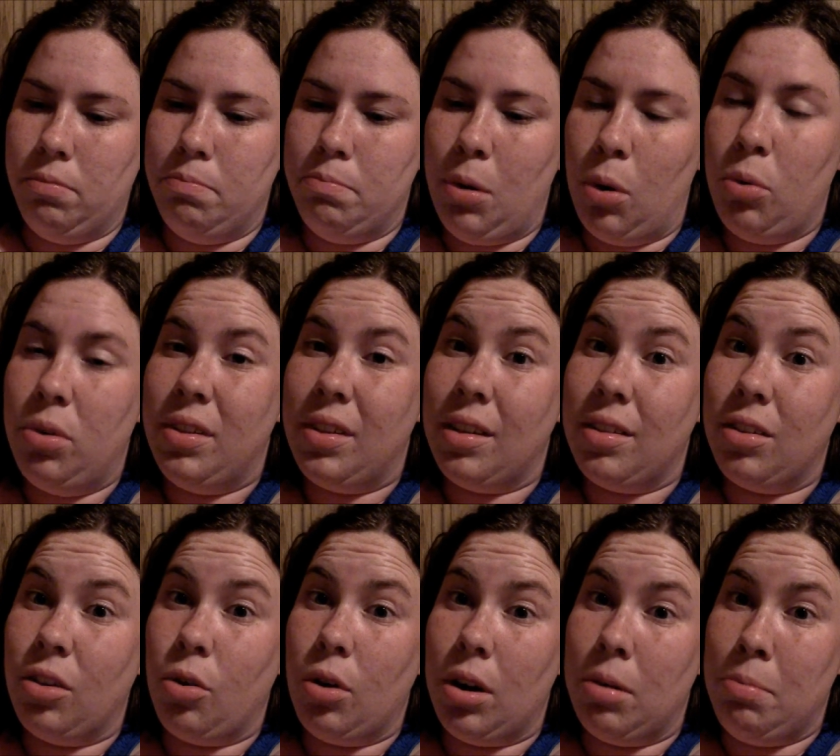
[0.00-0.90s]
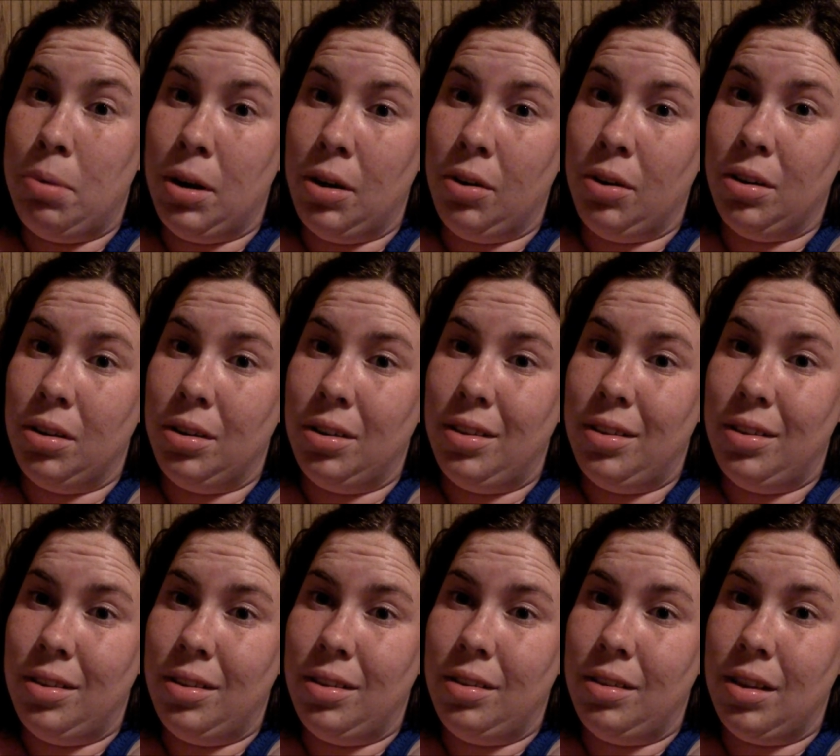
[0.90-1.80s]
both sets of
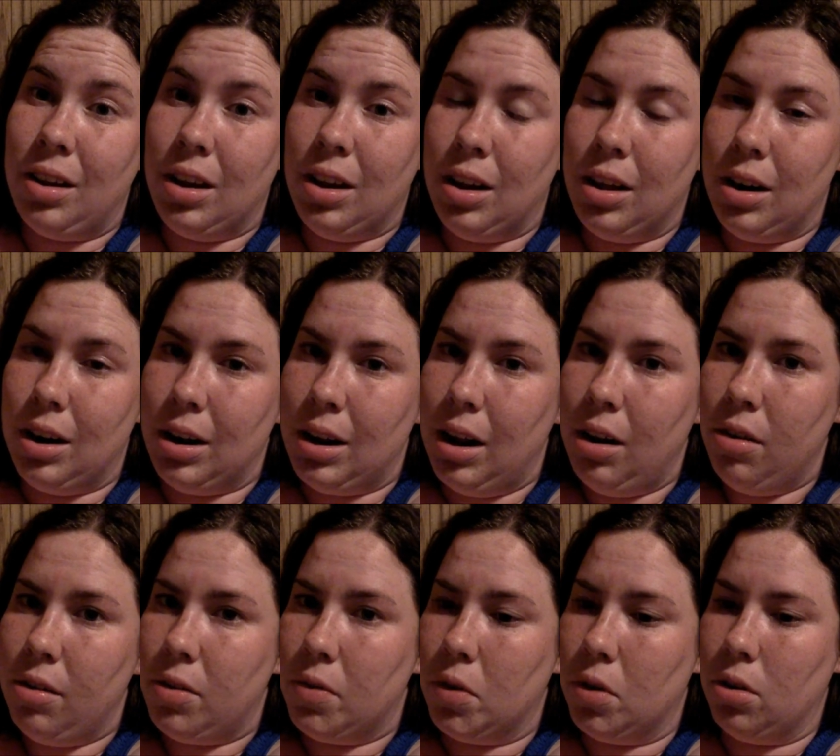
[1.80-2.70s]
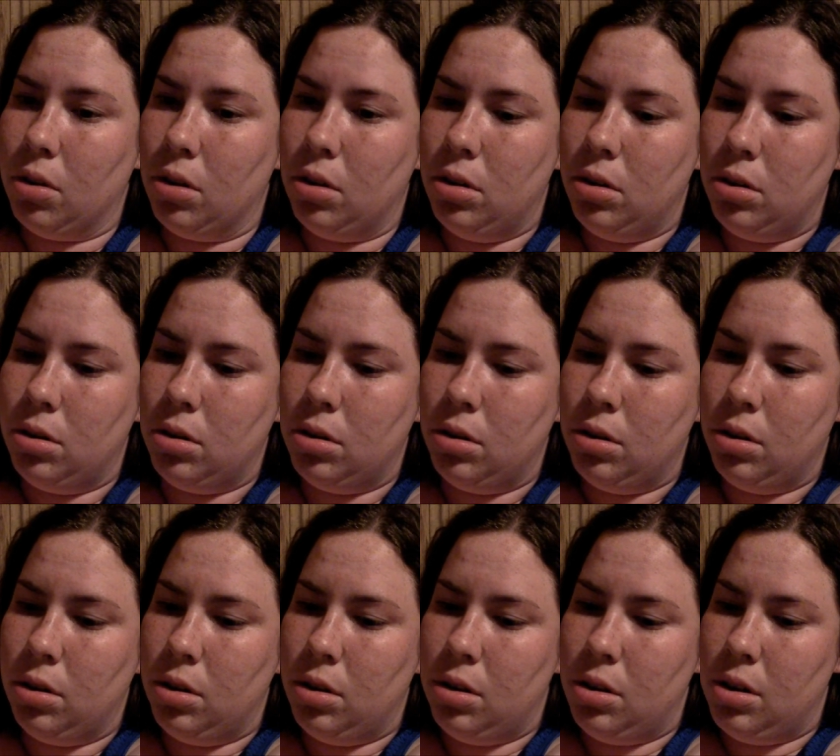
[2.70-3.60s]
grandparents in Adairsville
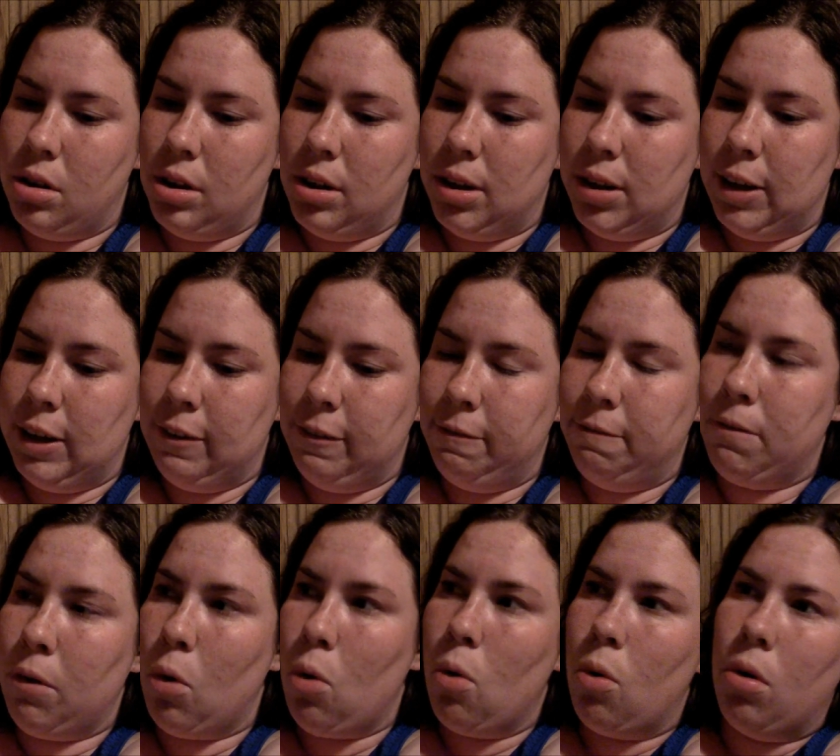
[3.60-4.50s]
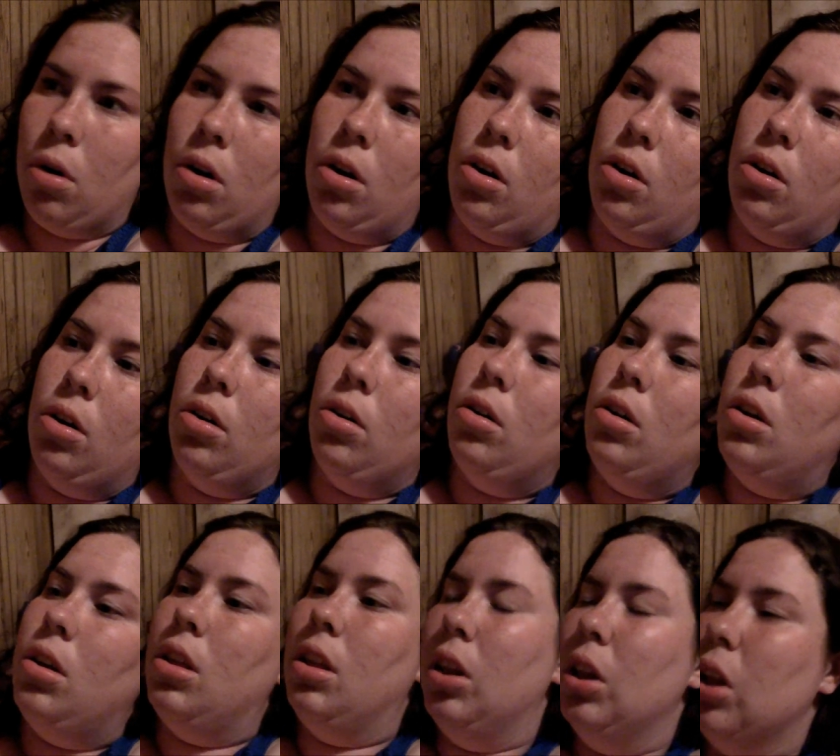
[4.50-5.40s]
for
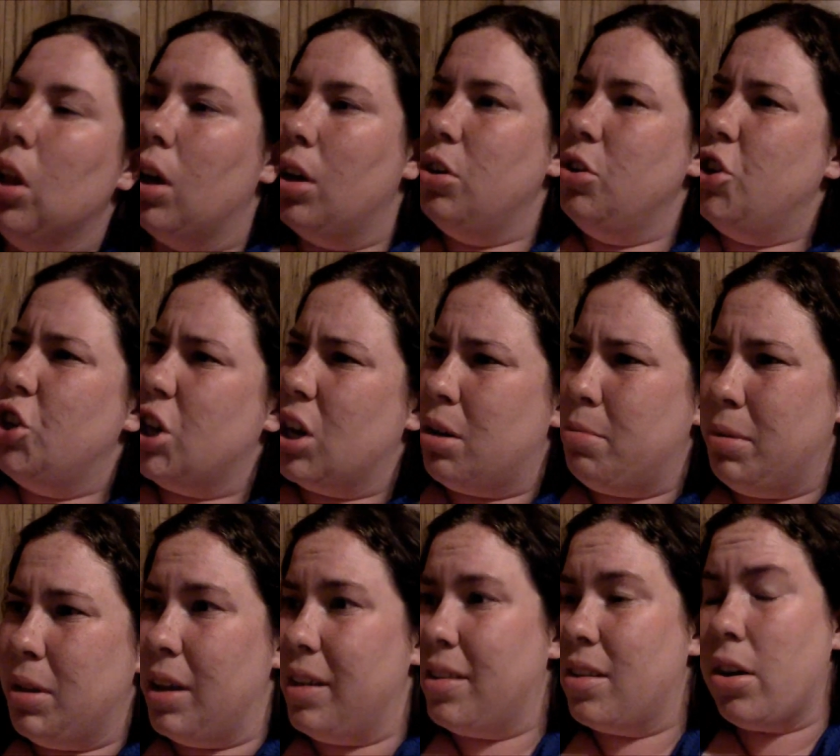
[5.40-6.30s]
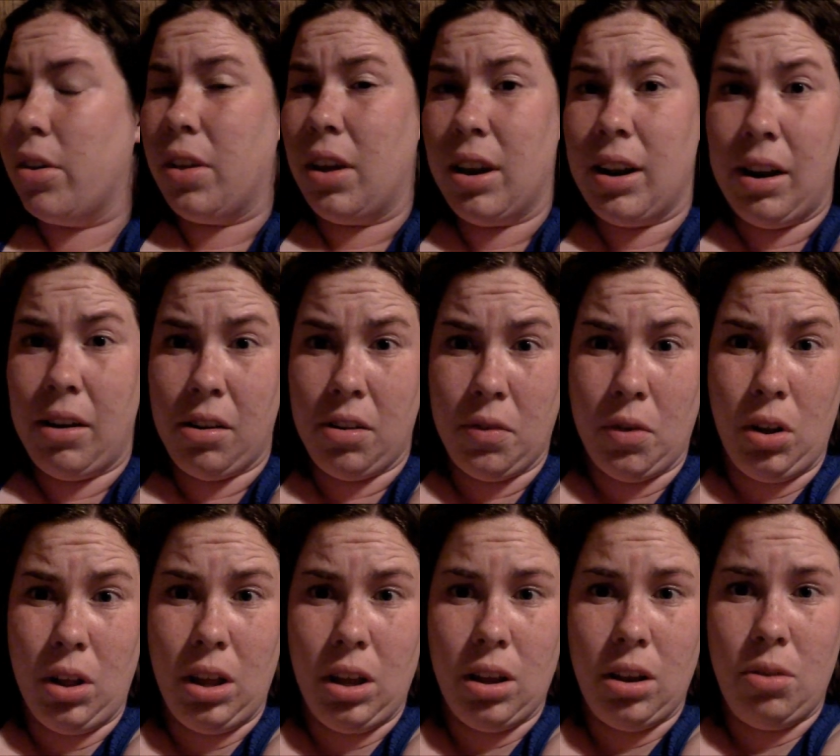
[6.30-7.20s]
lunch at a place called the
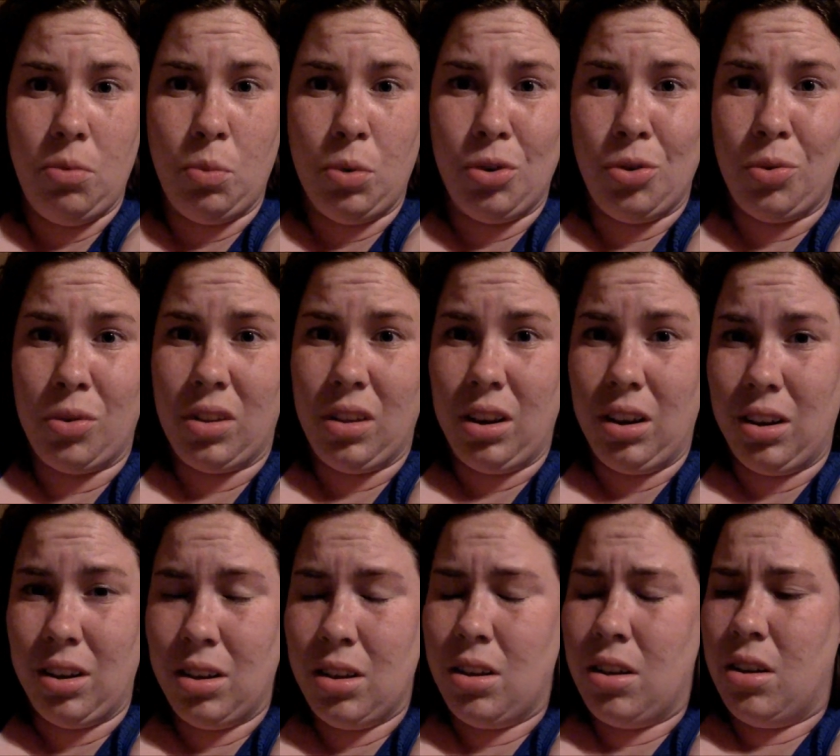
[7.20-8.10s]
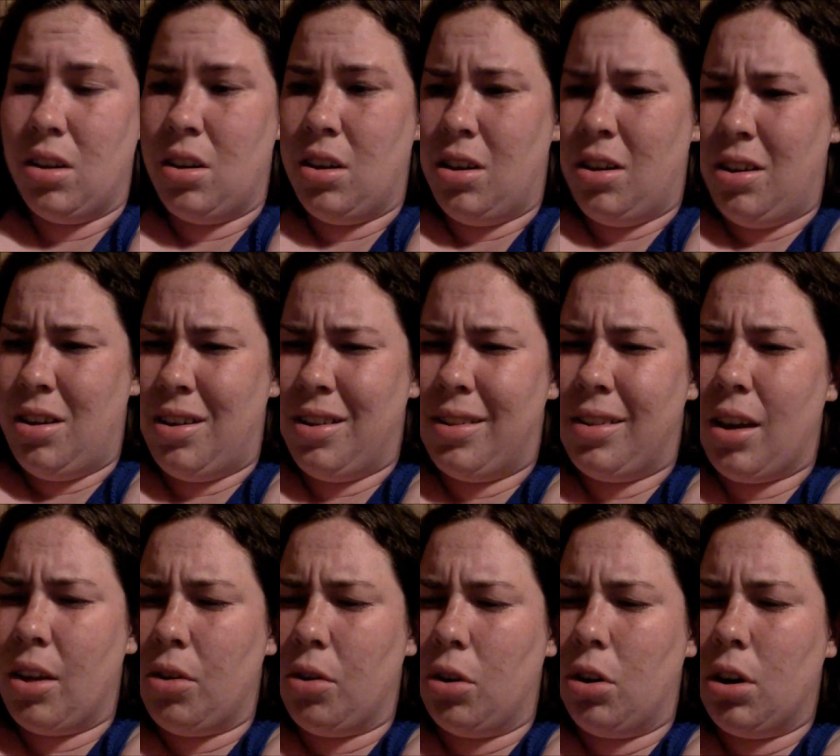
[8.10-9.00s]
Adairsville Inn, which was like a
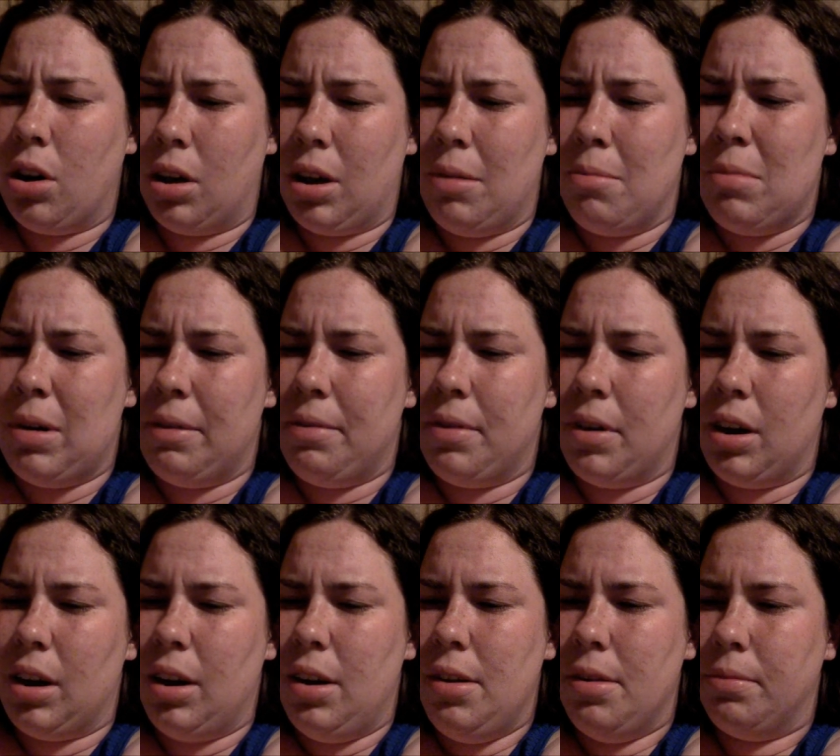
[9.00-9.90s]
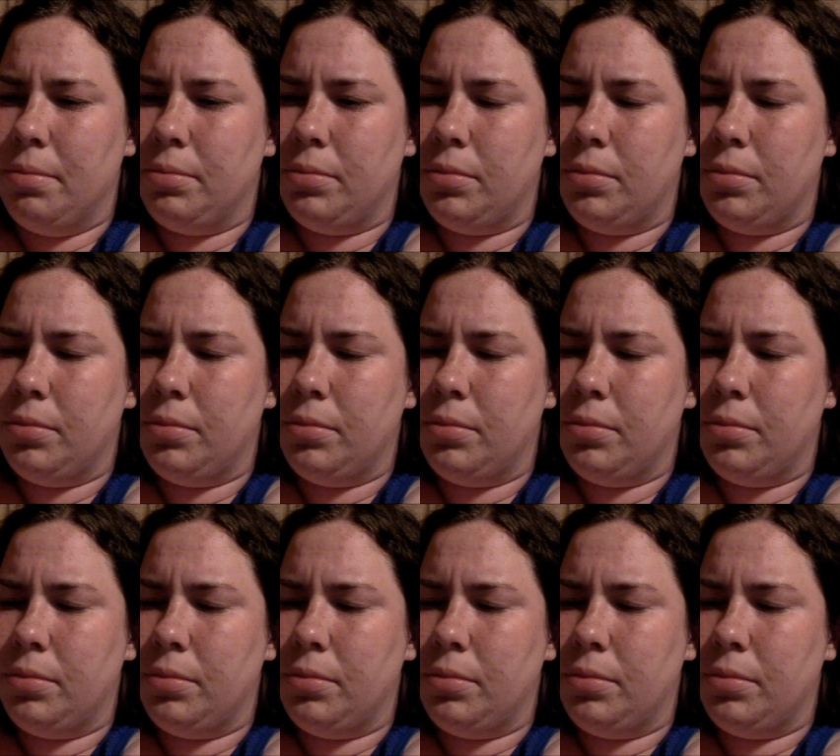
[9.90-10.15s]
southern cooking buffet.